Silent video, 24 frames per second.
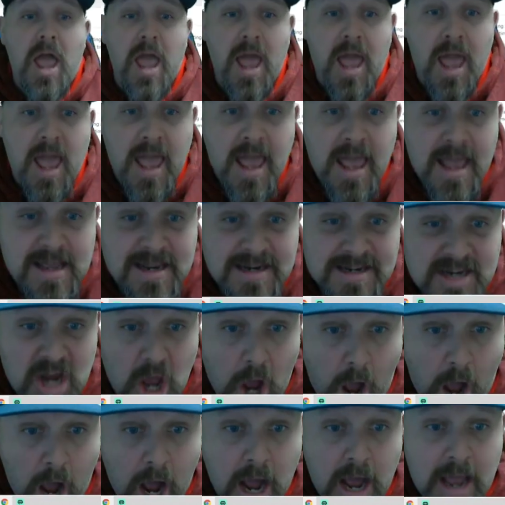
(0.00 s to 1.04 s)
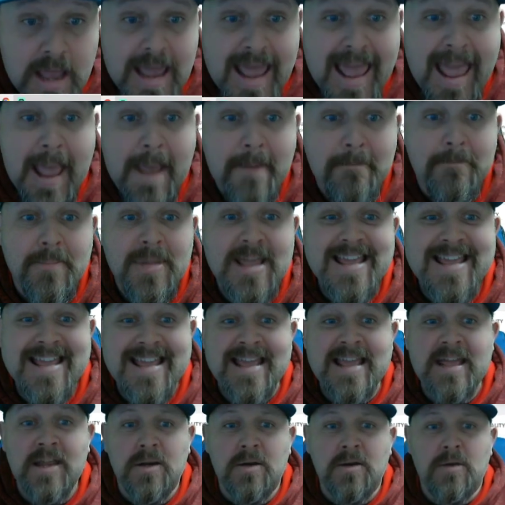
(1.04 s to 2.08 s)
And I am
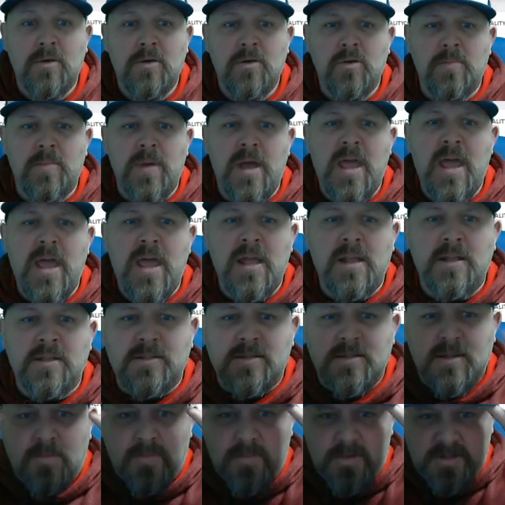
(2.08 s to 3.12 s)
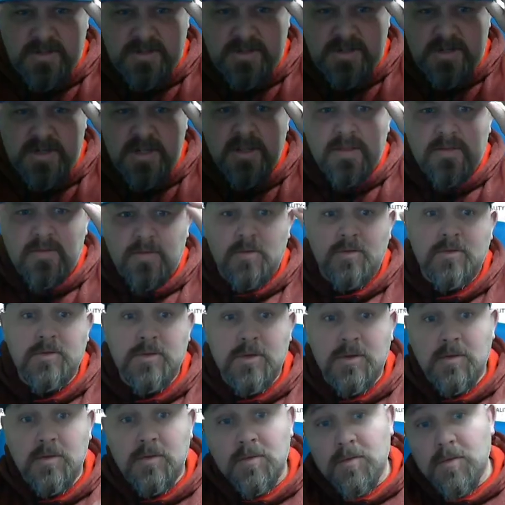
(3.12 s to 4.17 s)
in. Oh, my head's somewhat see-through
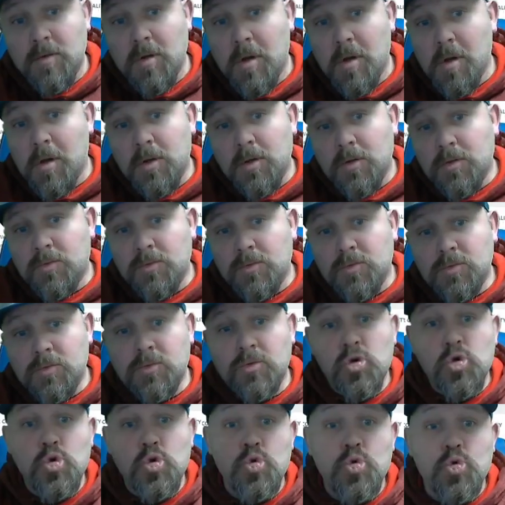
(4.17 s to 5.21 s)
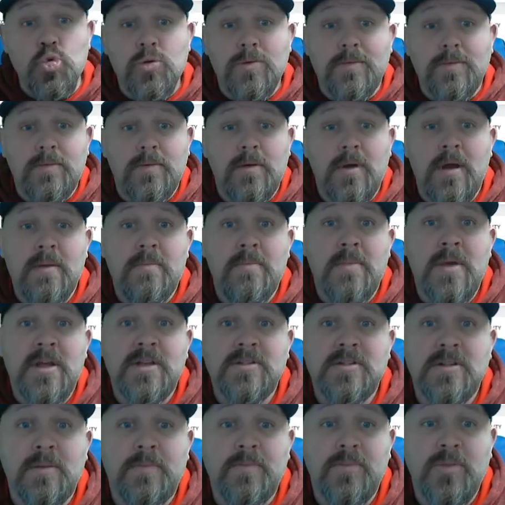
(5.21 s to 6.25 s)
too. Ooh, I
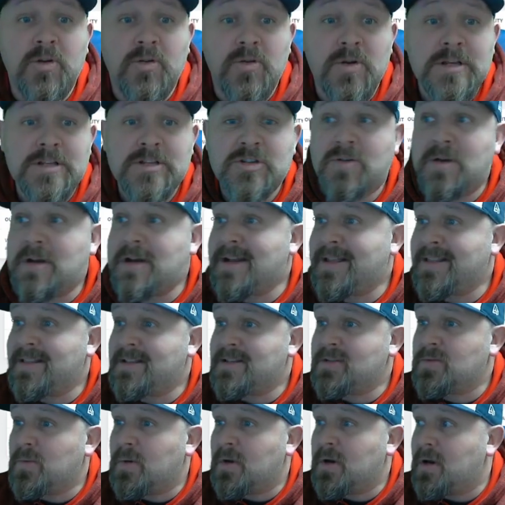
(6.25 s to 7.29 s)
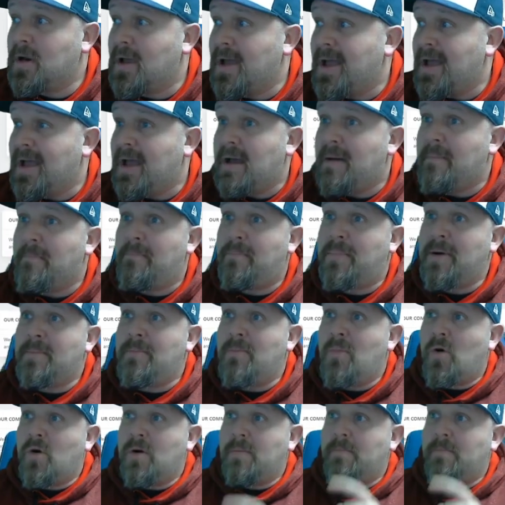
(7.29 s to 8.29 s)
messed up the green screen on this one. But more